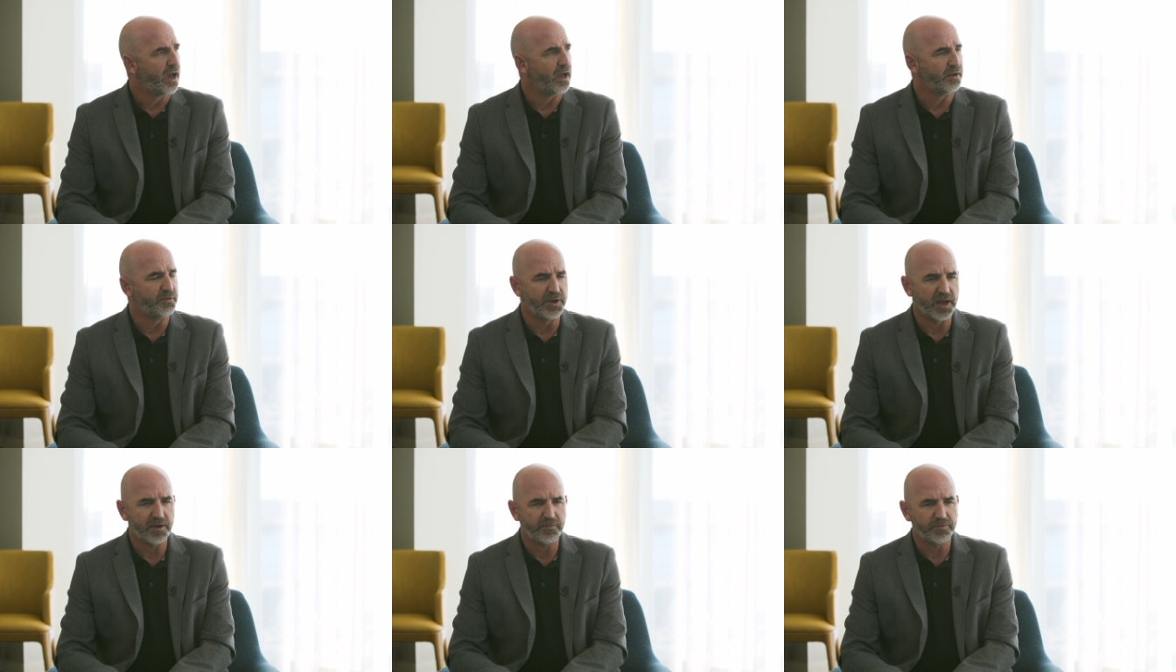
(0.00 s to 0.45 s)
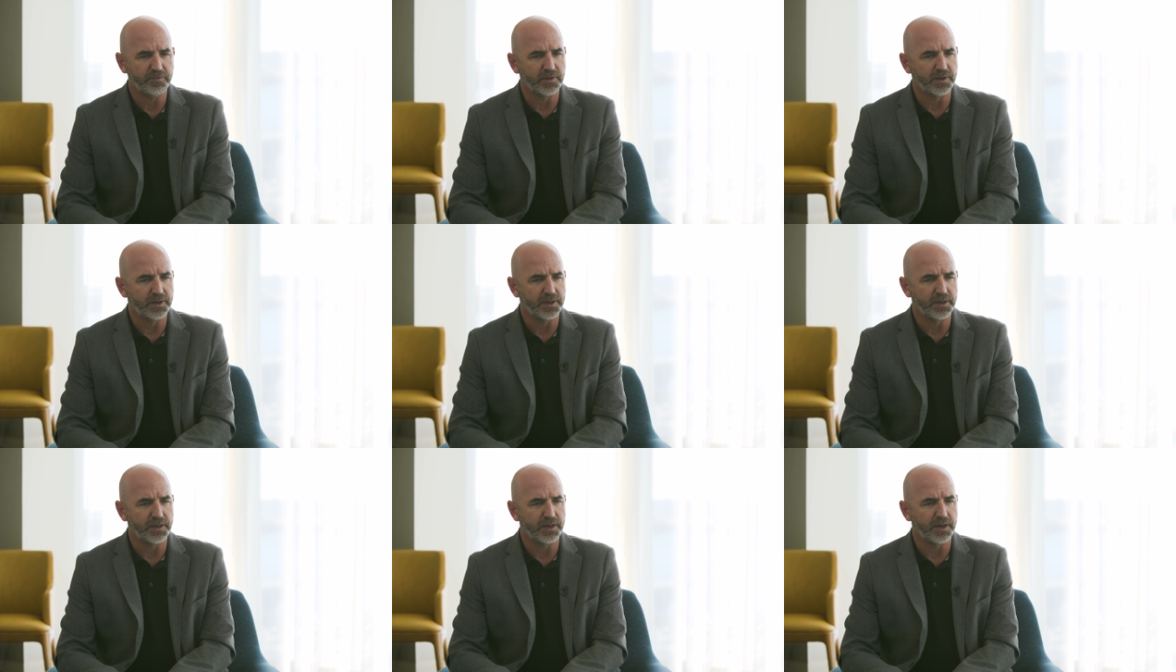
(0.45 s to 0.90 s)
Uh,
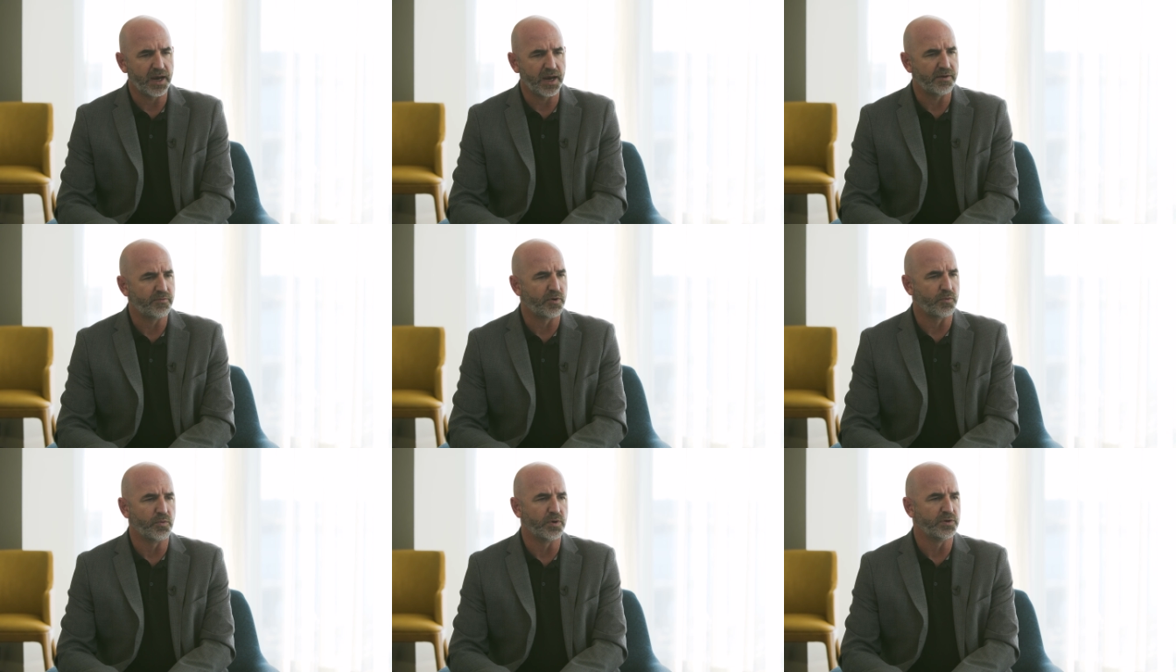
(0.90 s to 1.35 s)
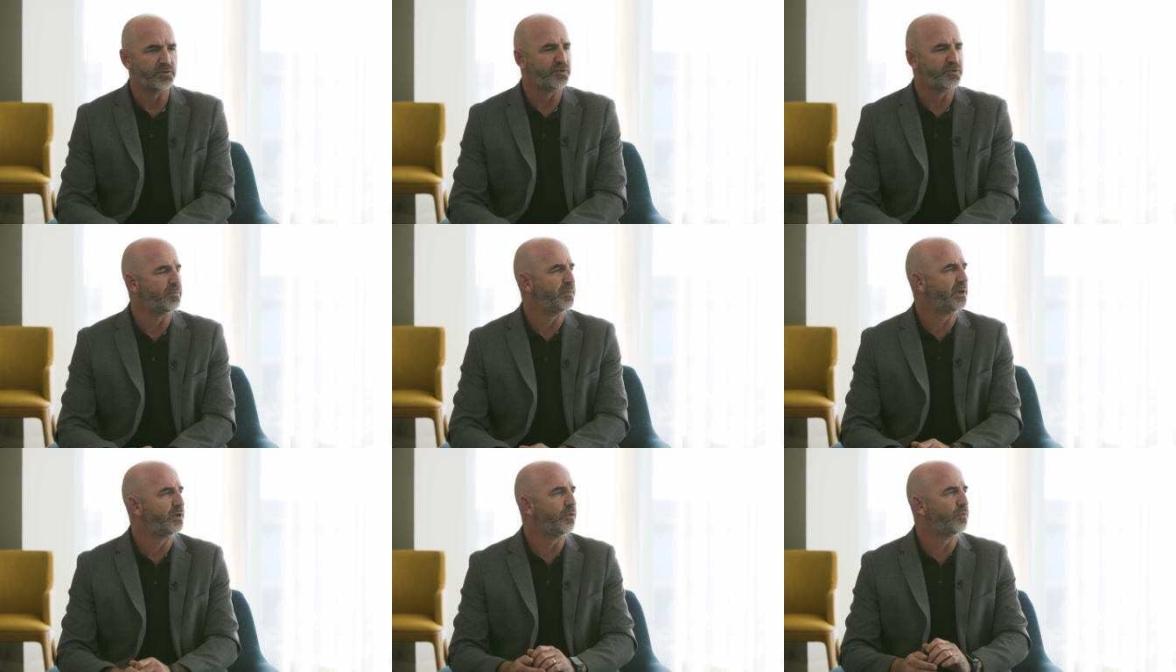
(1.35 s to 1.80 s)
definitely everyone
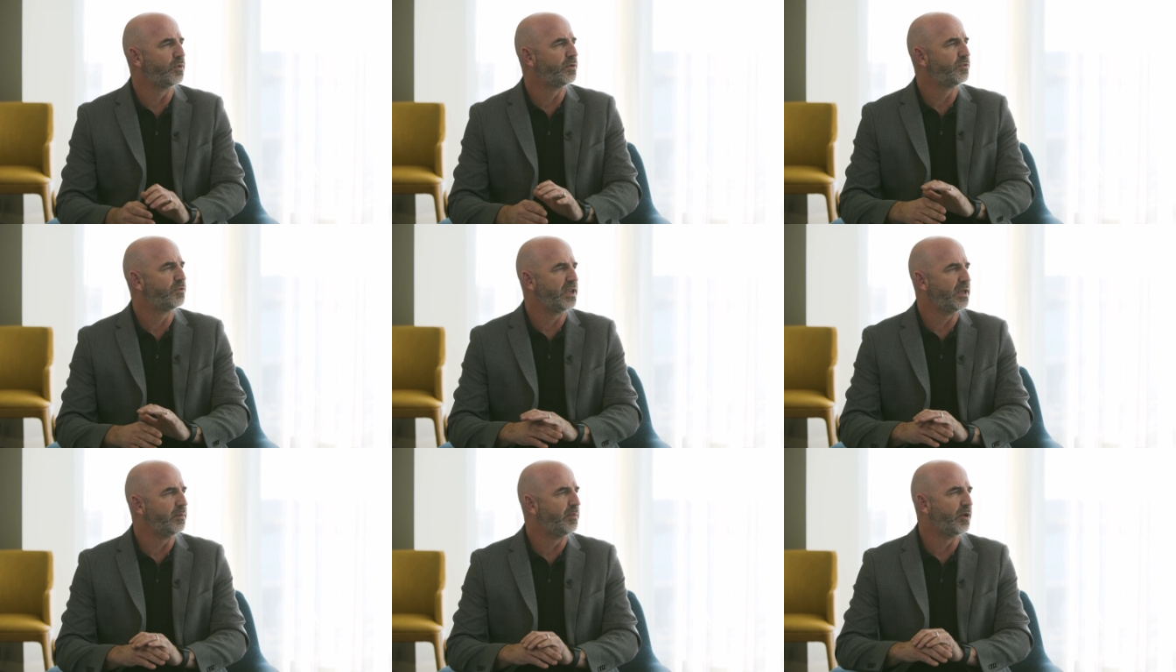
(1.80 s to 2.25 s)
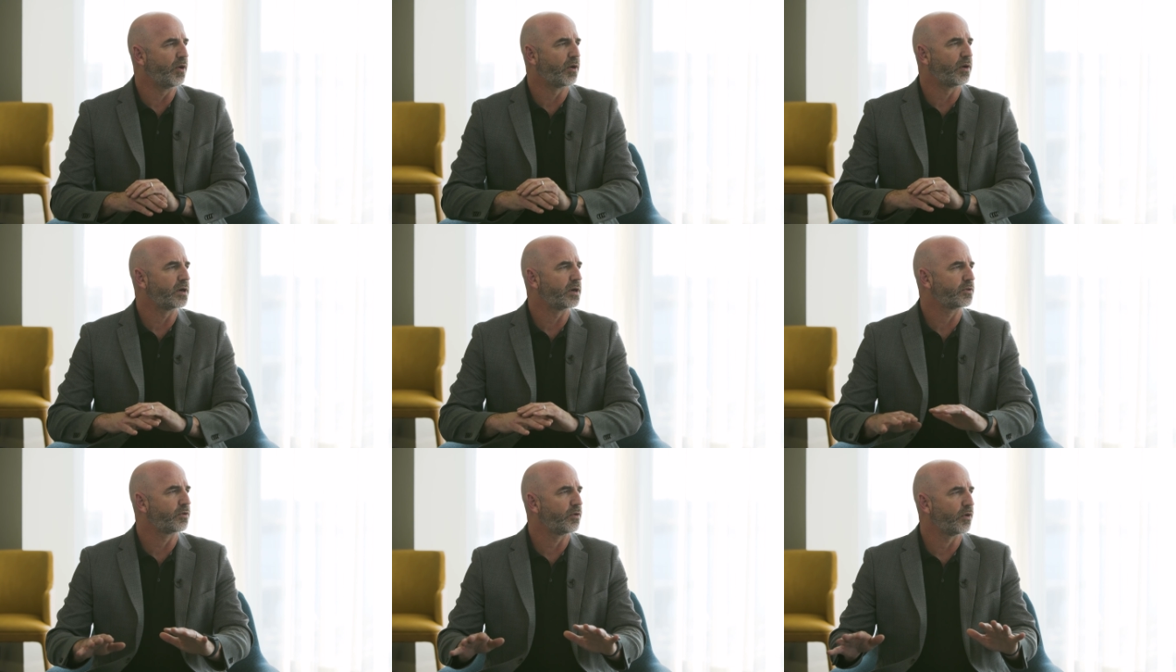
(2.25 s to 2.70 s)
should be doing
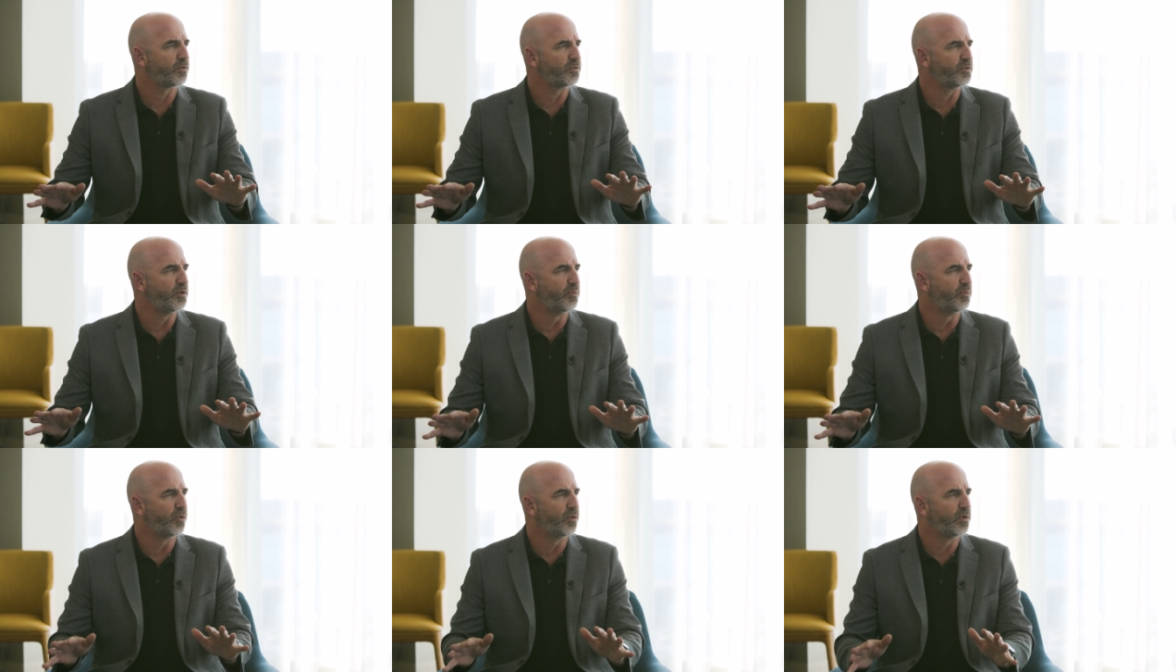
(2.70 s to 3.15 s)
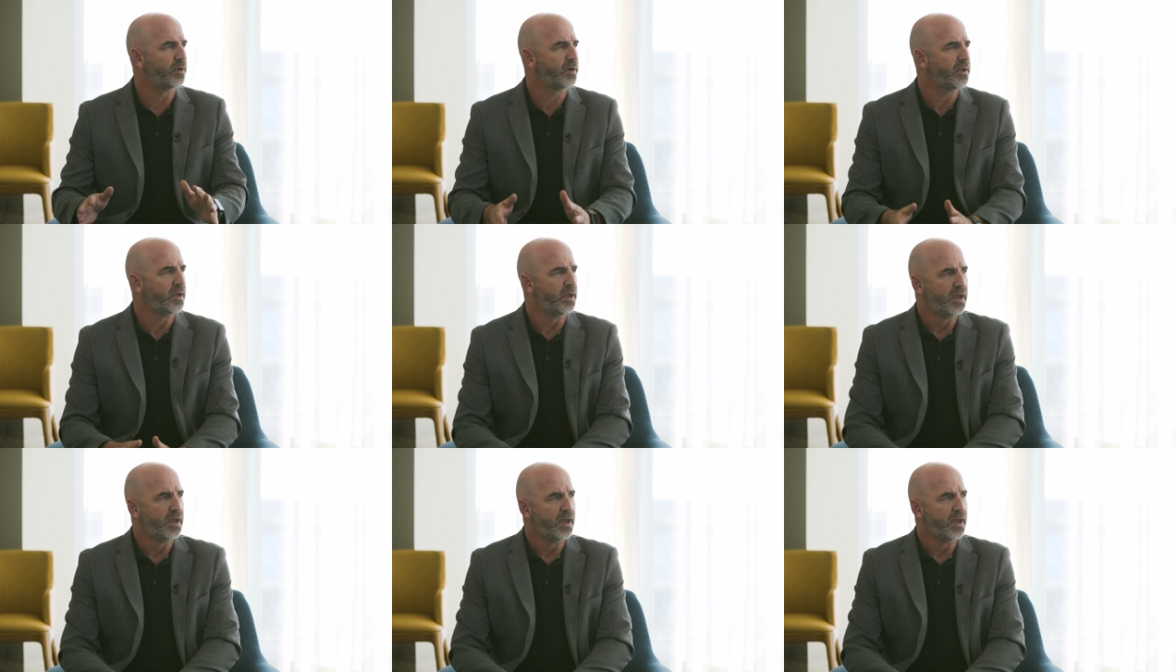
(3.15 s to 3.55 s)
TBR across the board.